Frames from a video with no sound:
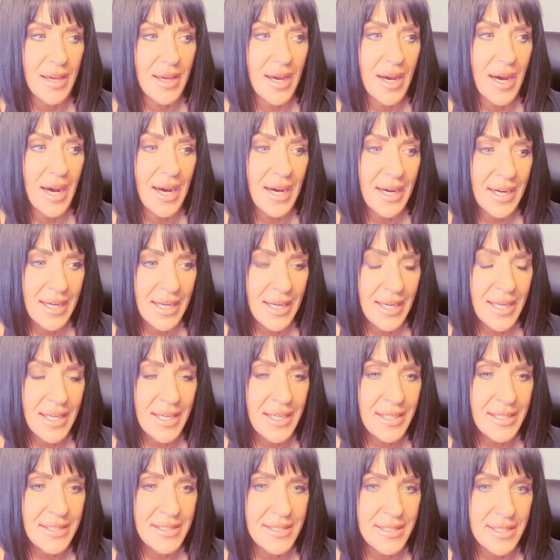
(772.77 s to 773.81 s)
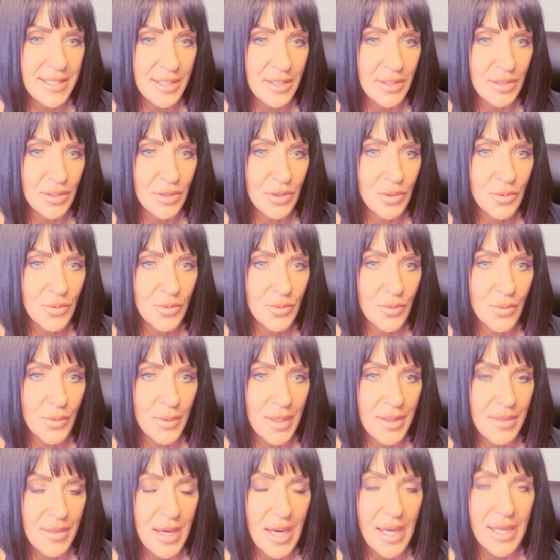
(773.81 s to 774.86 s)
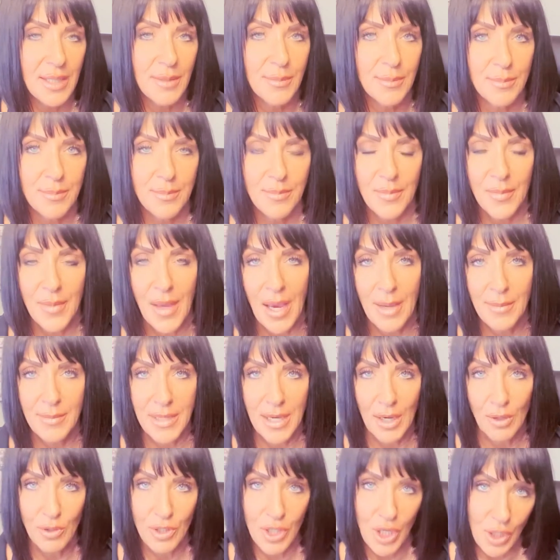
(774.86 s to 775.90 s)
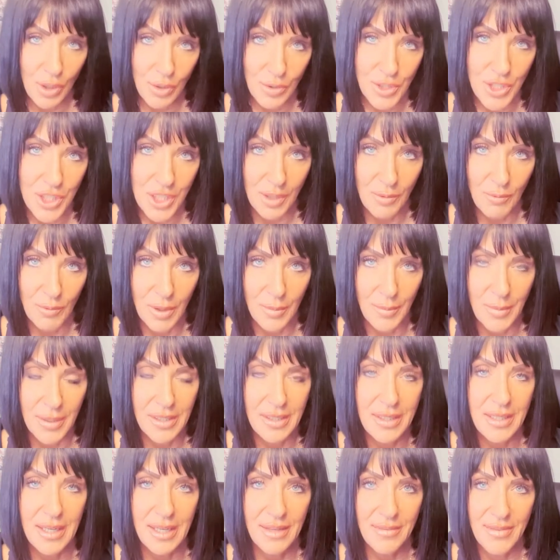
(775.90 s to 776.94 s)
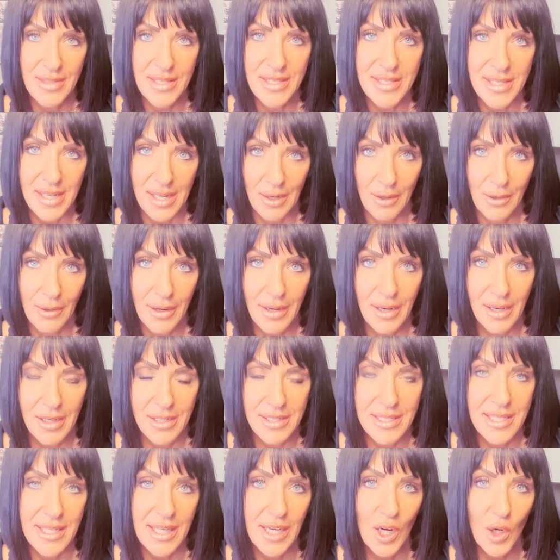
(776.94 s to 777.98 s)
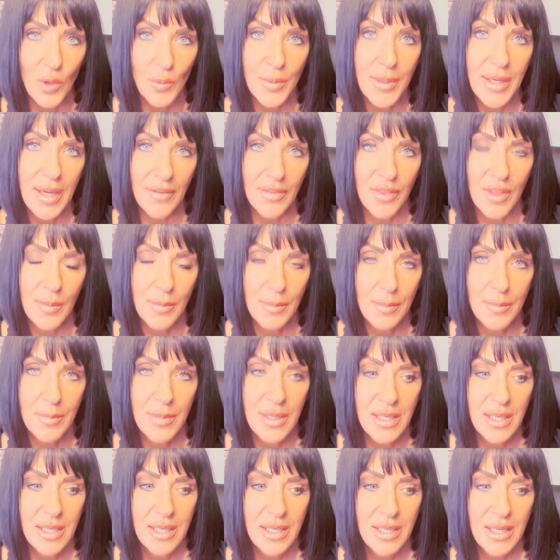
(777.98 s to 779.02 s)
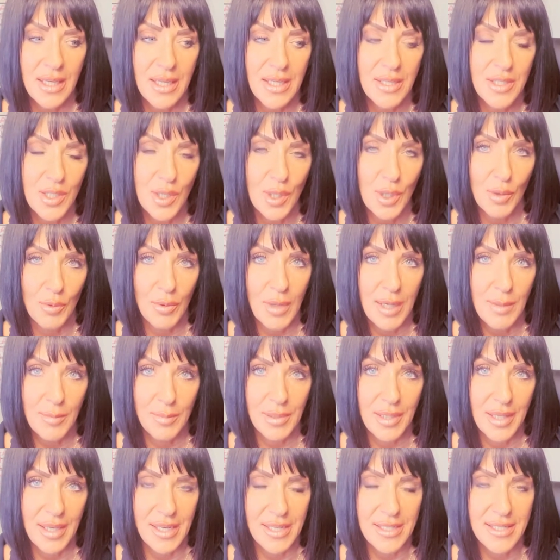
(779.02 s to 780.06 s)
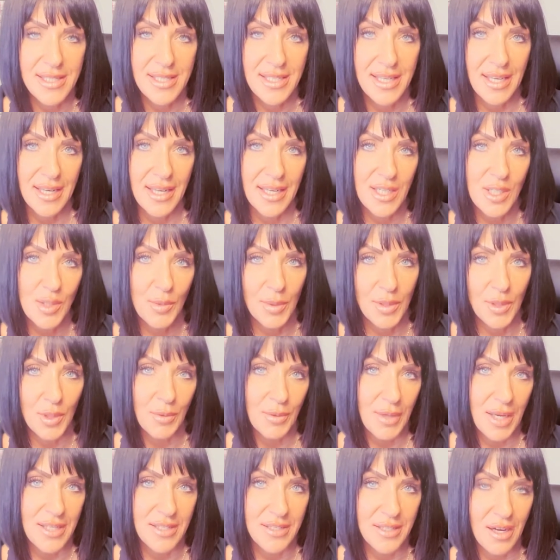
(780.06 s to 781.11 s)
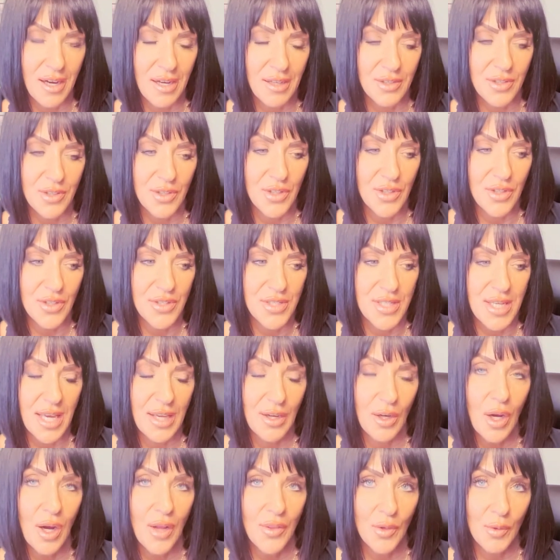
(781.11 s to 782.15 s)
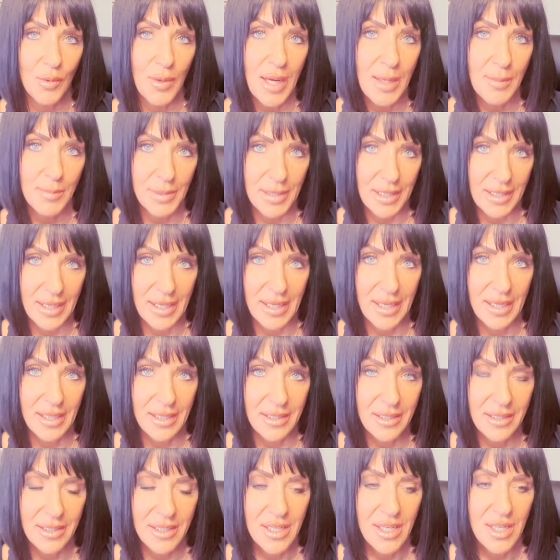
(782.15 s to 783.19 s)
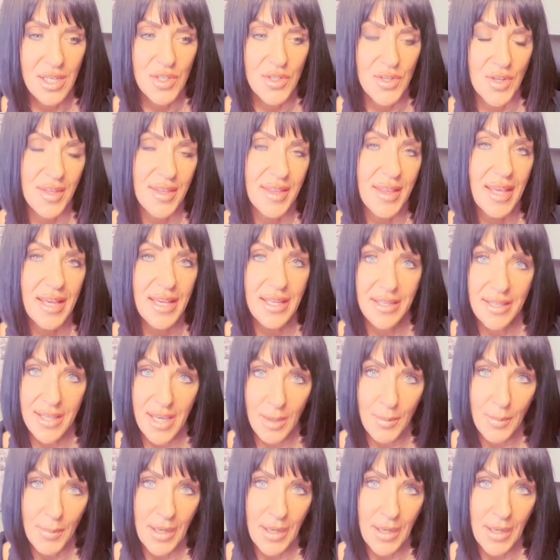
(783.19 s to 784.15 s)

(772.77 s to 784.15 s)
I deal with, I am I'm now coaching women in this area to help get them into the right place, connected with the right doctors, and on the right plan so that they can get